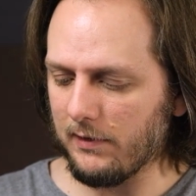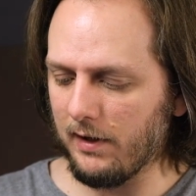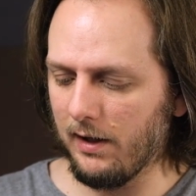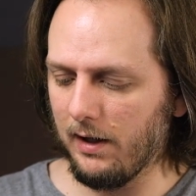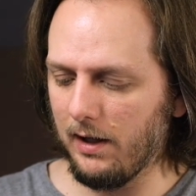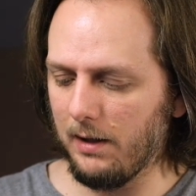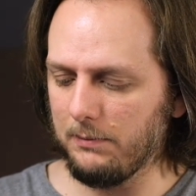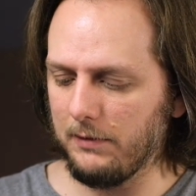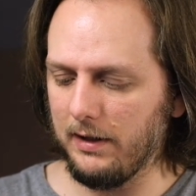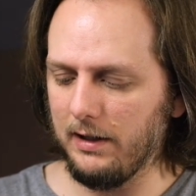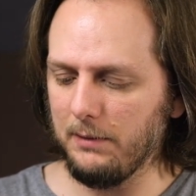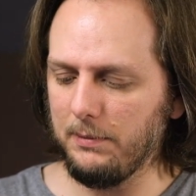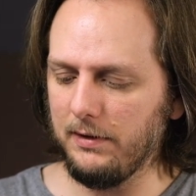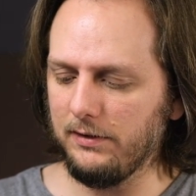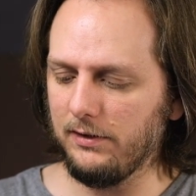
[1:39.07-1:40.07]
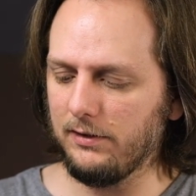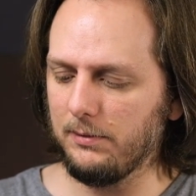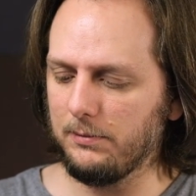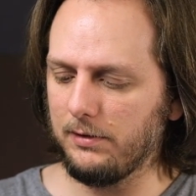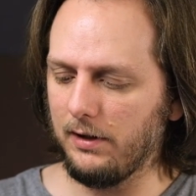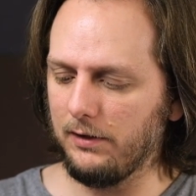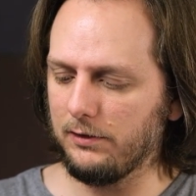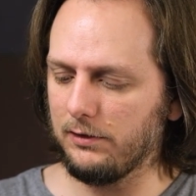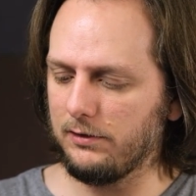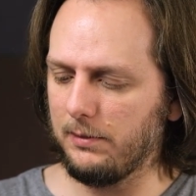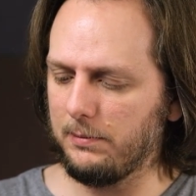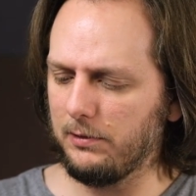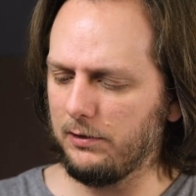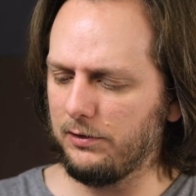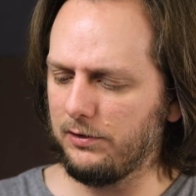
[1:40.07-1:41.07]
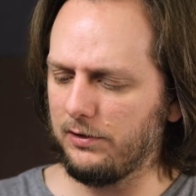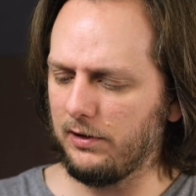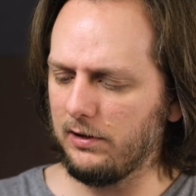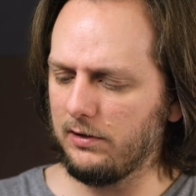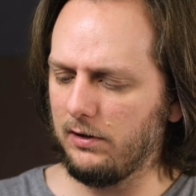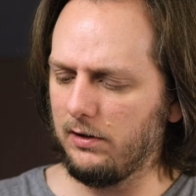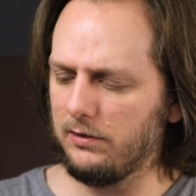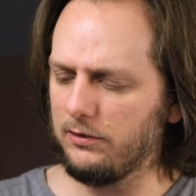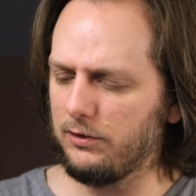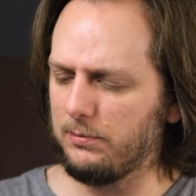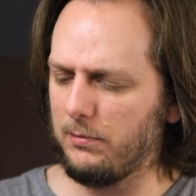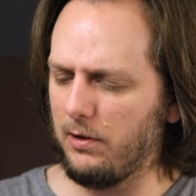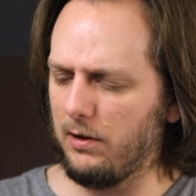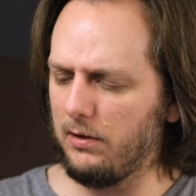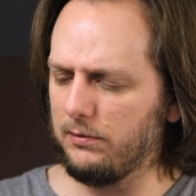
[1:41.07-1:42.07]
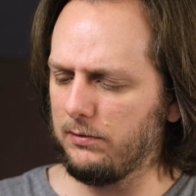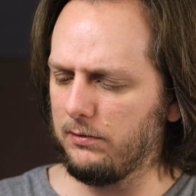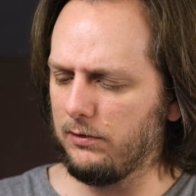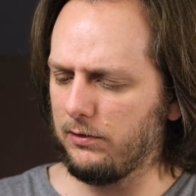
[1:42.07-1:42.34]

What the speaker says: The earpieces themselves are typical silicone, small